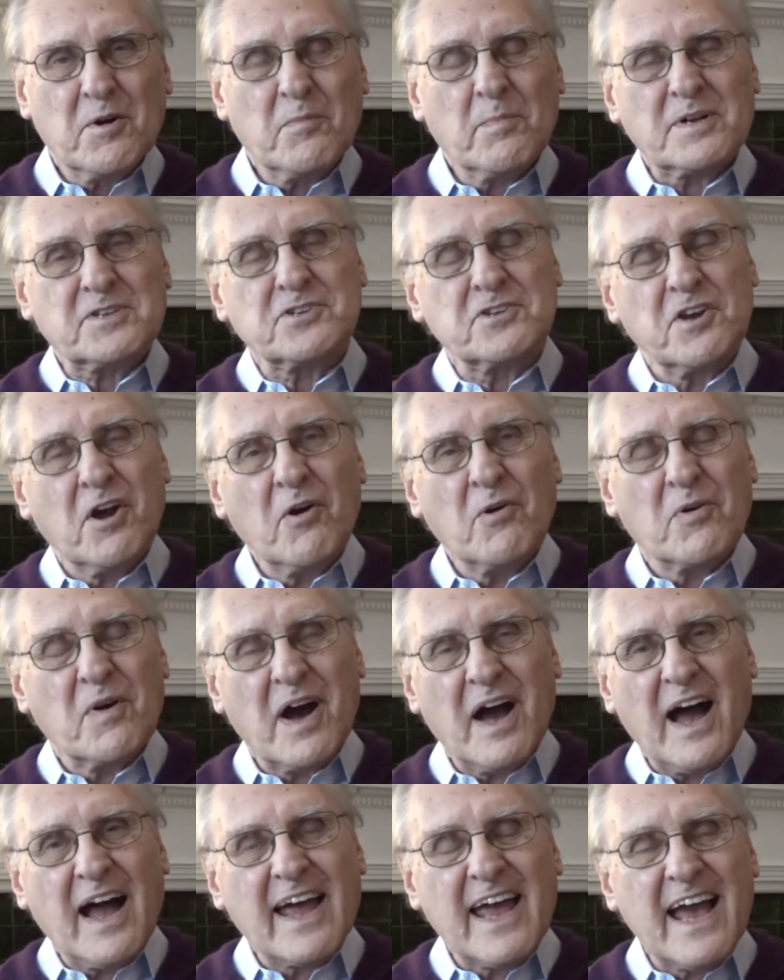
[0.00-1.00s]
But you know,
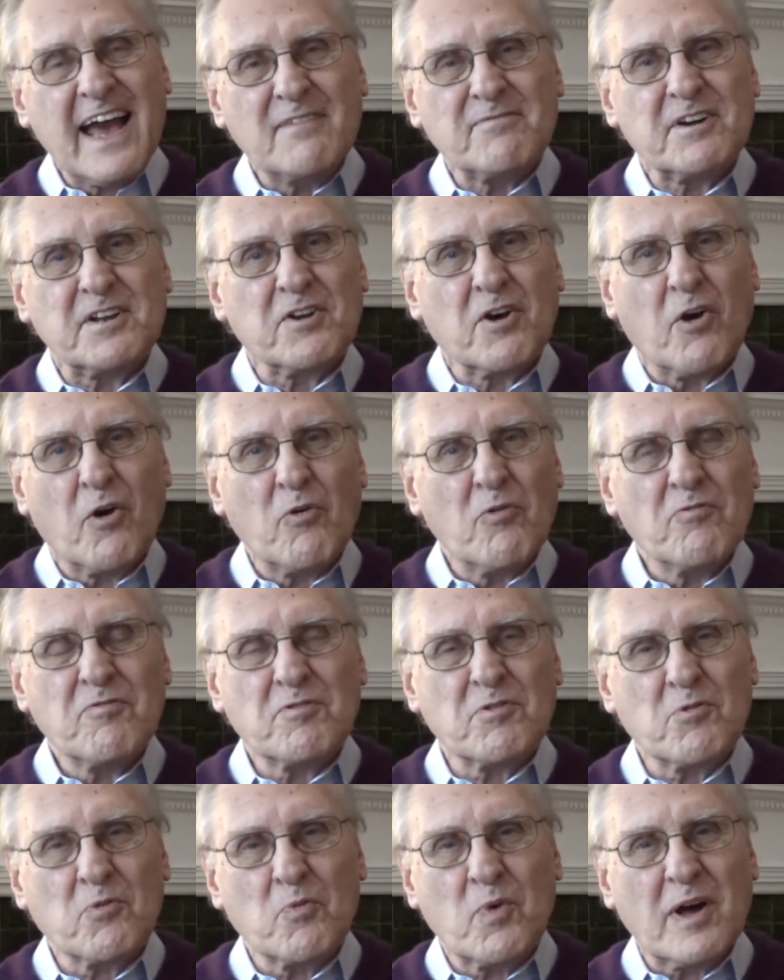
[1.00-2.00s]
I have an
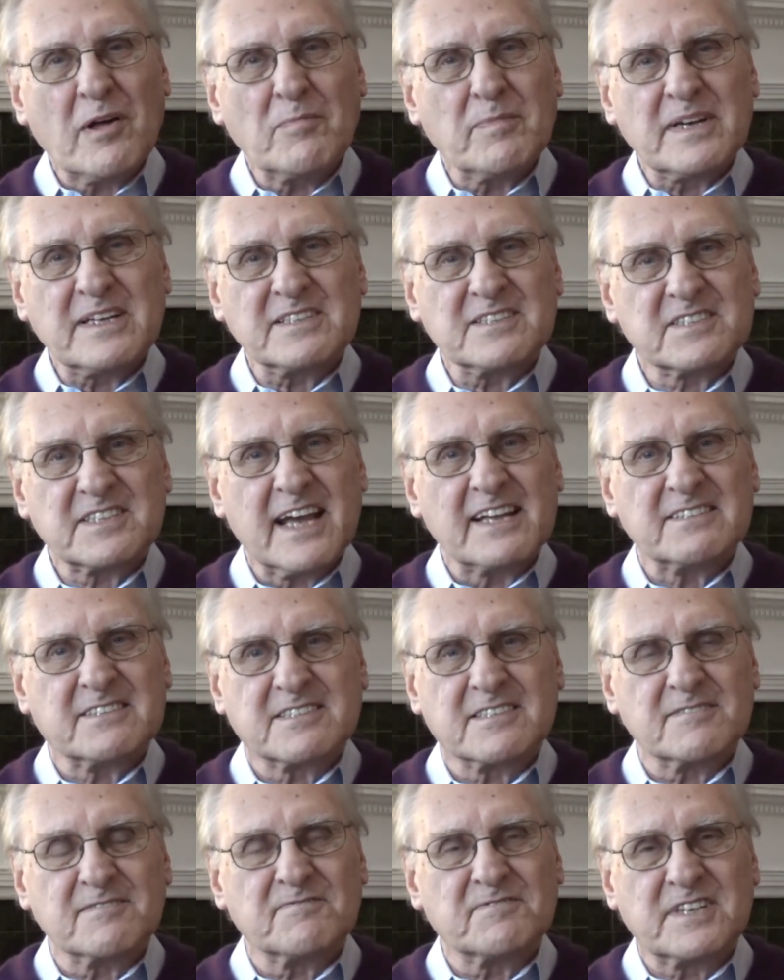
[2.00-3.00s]
overwhelming
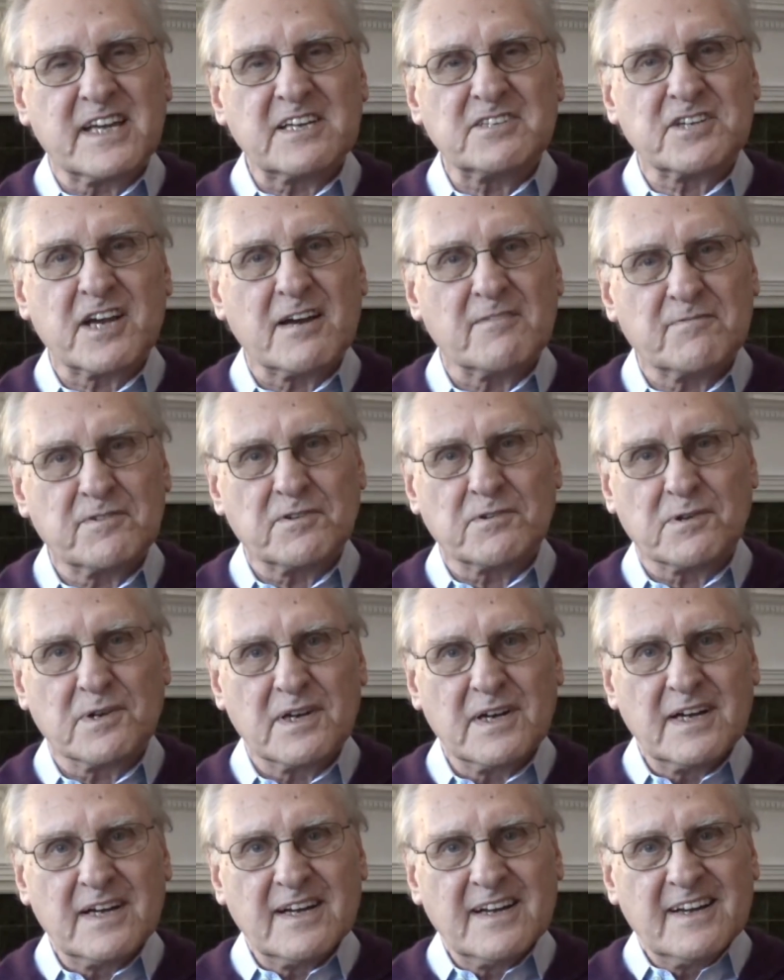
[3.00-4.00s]
sense of déjà vu.
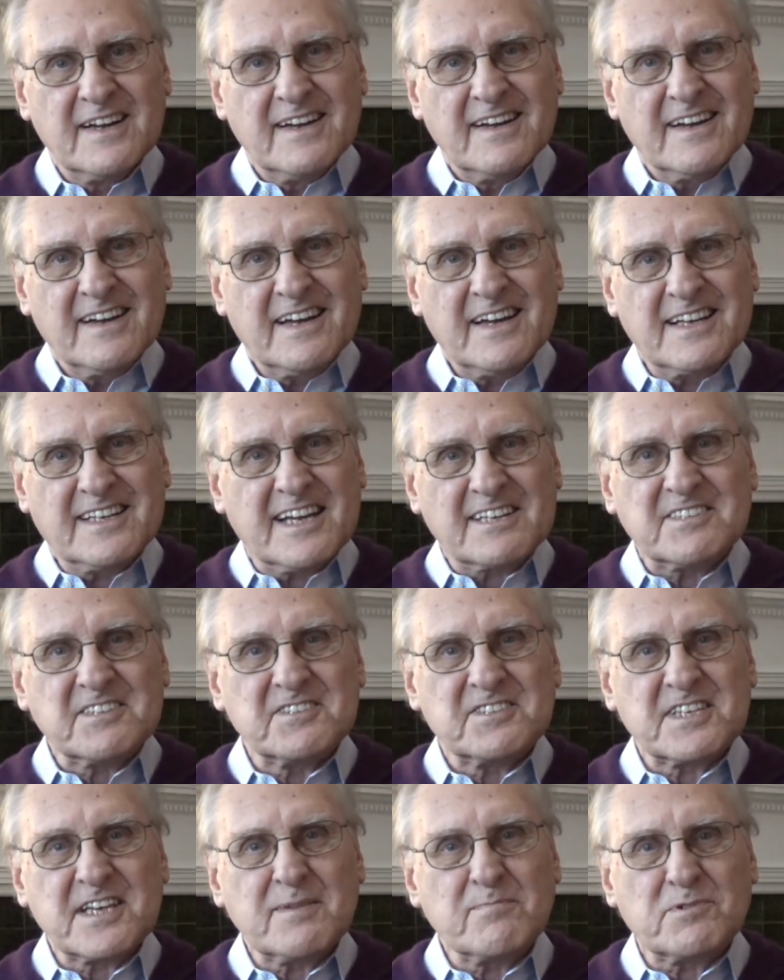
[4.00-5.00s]
It
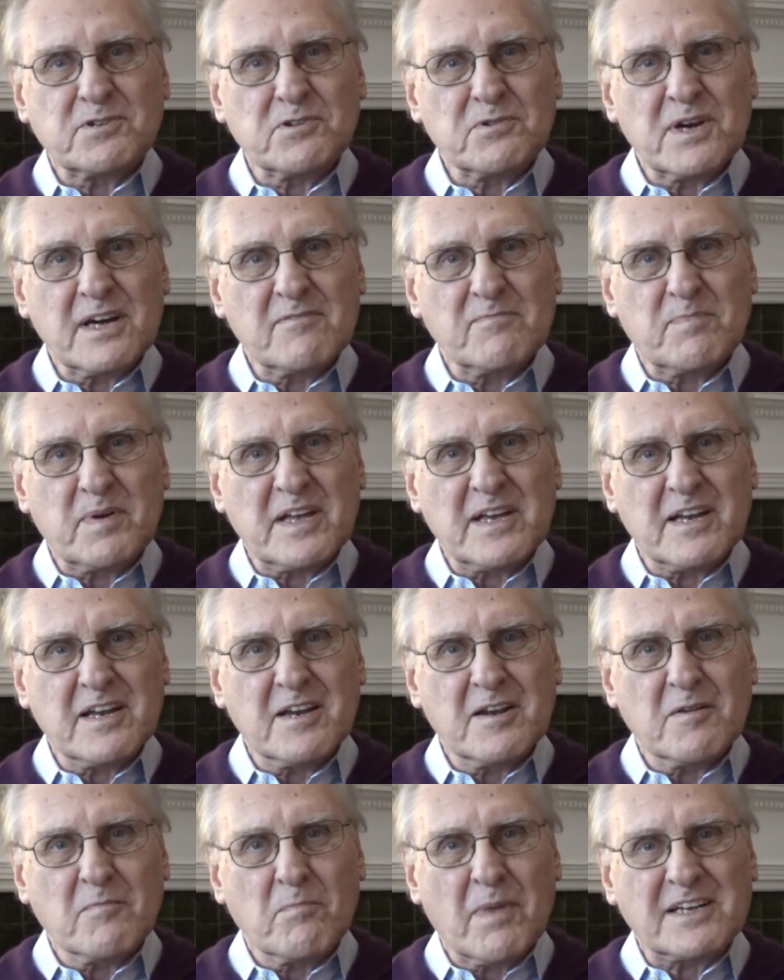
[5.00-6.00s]
doesn't seem to have
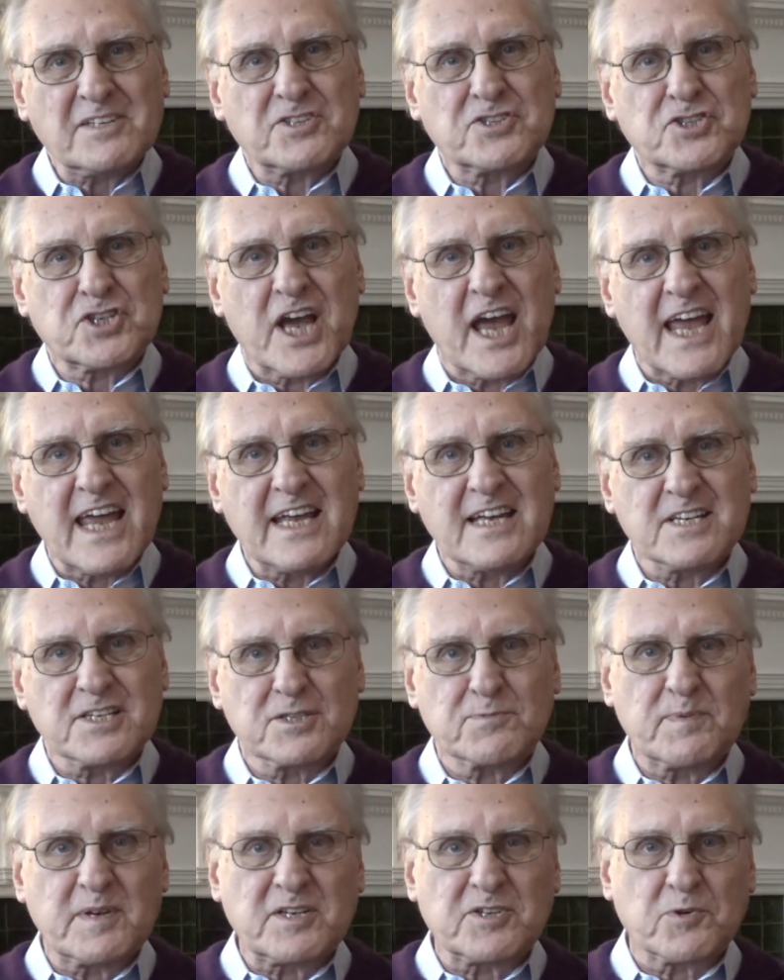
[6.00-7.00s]
been much
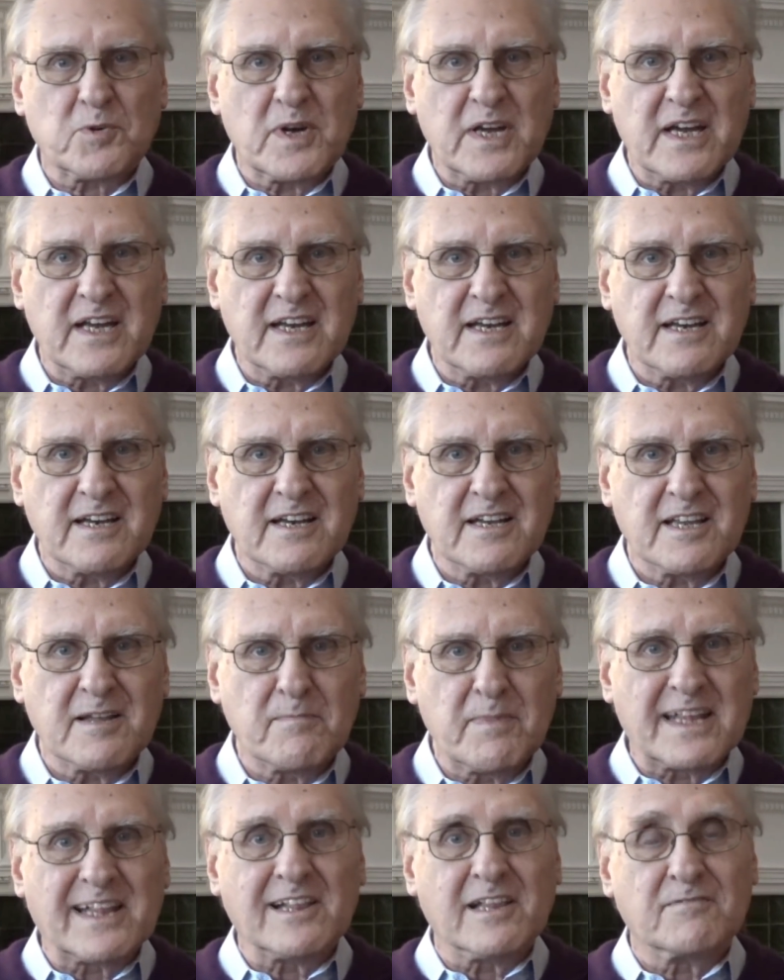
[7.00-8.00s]
change between
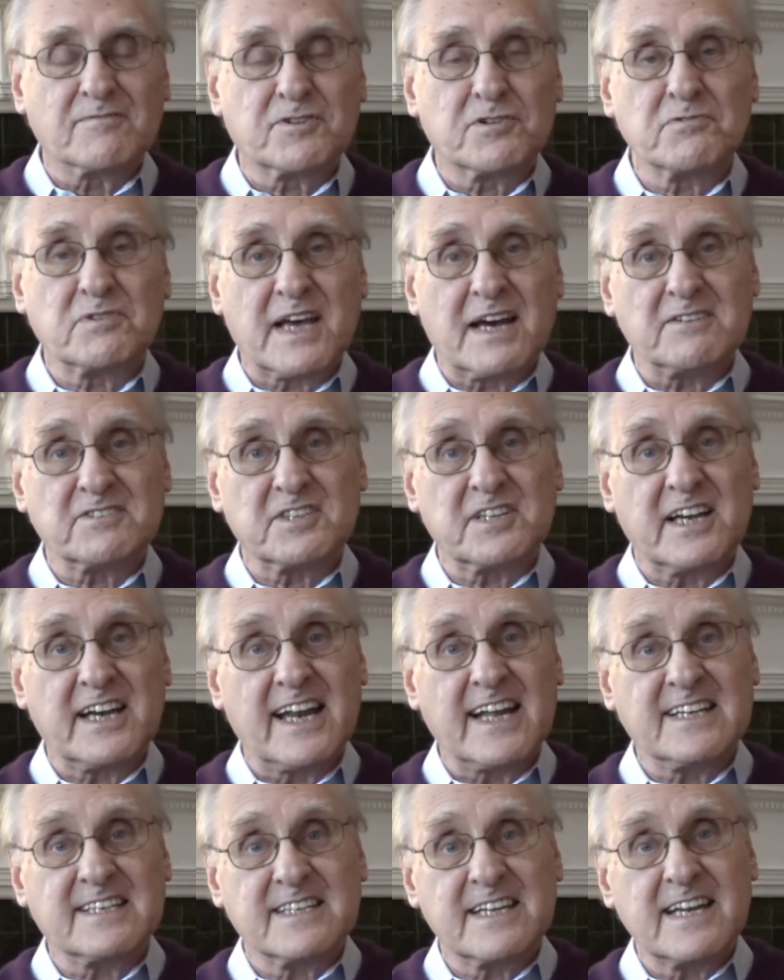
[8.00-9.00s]
the middle of
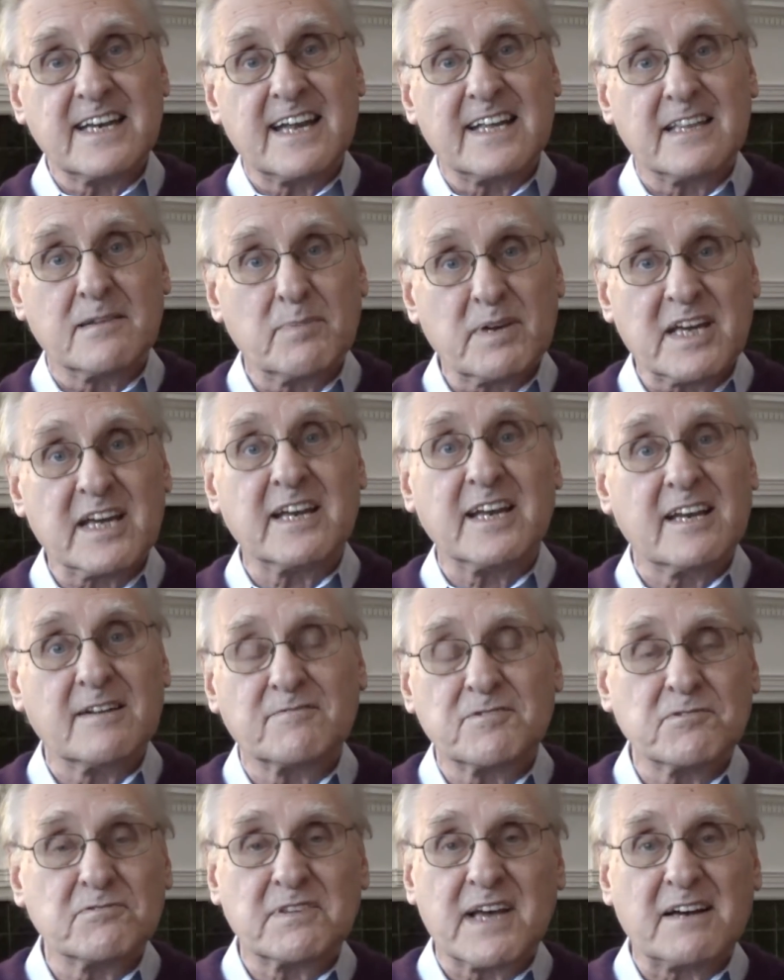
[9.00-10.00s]
2018 and the beginning
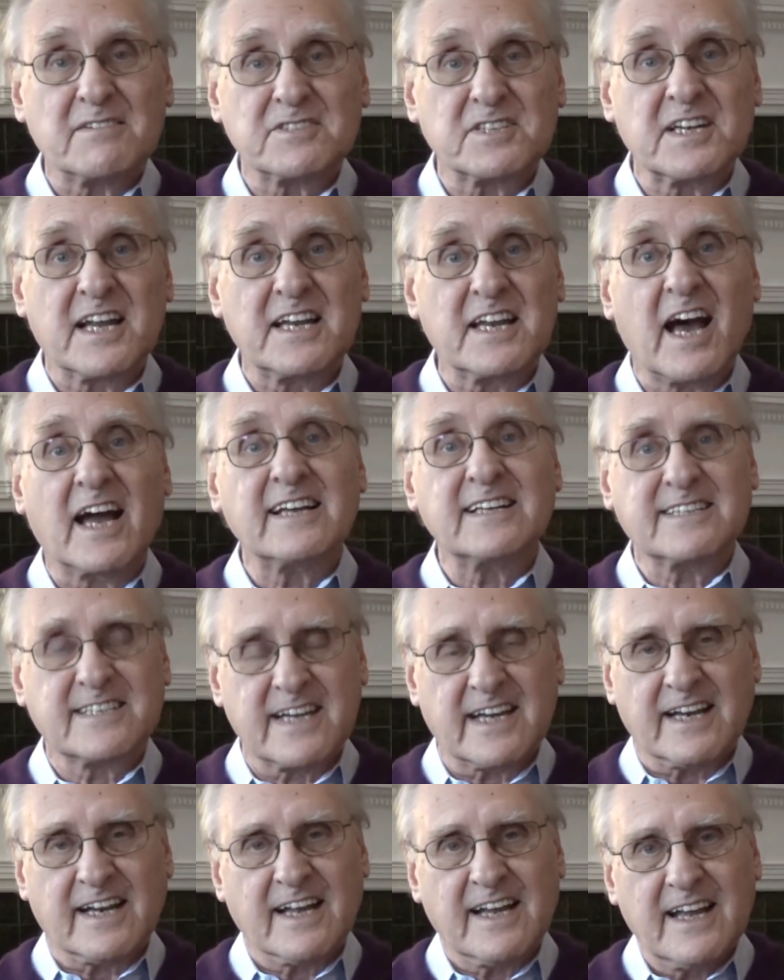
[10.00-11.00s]
of
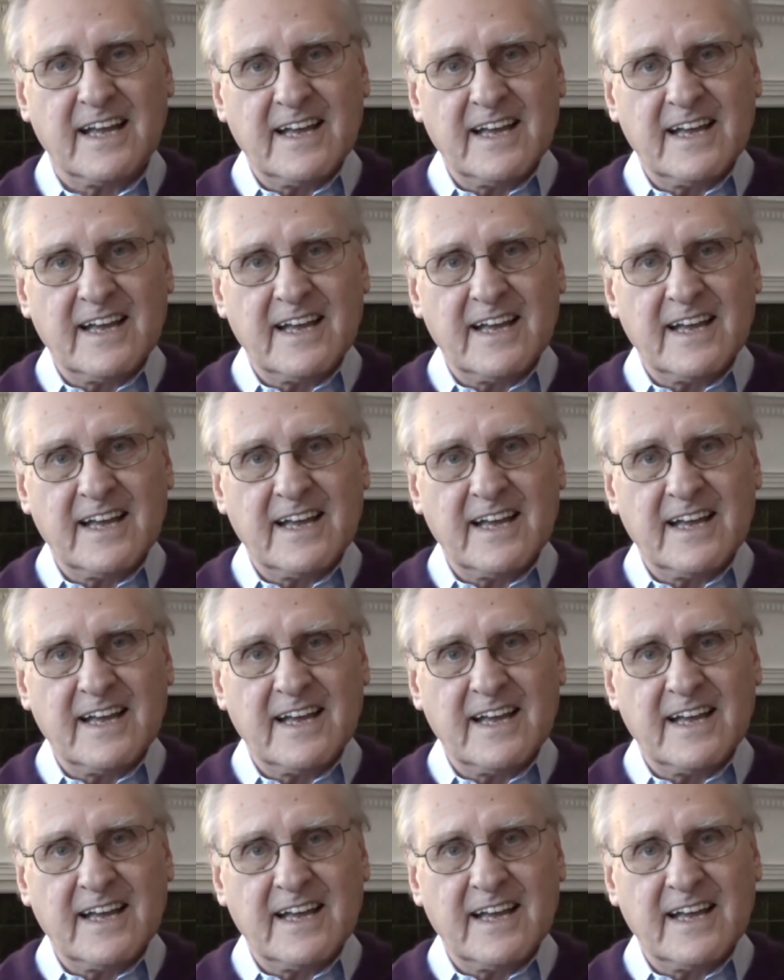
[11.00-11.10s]
2019.